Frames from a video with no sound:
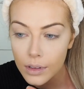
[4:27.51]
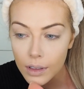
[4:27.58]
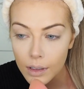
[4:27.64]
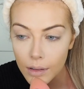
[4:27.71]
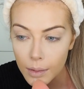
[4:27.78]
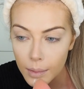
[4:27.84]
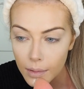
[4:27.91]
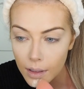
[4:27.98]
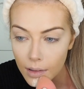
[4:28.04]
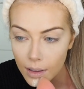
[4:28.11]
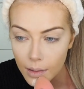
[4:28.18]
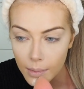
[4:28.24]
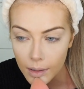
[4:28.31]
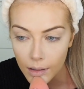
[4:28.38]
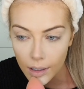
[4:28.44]
And I put a
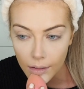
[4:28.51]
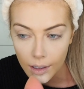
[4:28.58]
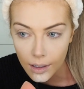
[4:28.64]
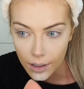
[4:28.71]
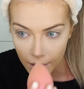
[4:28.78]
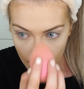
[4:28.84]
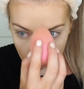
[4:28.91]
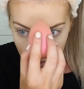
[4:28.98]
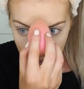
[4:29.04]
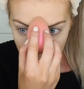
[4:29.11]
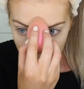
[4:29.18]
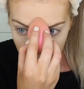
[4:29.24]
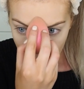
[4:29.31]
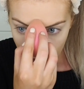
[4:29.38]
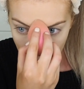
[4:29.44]
little bit here
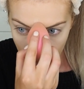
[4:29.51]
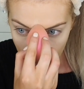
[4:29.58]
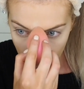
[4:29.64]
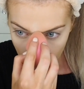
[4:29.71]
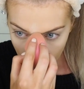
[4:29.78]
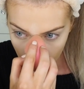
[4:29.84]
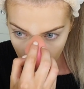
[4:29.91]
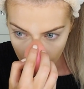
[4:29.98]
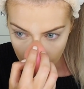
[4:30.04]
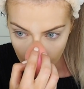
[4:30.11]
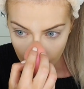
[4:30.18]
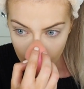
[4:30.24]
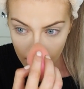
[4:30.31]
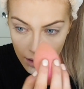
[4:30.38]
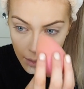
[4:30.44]

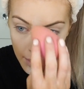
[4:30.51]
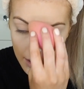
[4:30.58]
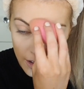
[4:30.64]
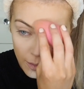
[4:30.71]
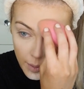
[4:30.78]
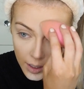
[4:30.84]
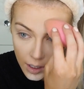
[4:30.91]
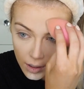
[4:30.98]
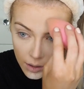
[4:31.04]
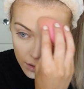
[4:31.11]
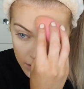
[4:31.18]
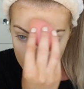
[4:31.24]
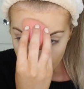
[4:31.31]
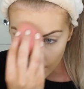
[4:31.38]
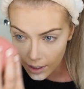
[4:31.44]
in the middle of my
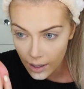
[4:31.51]
nose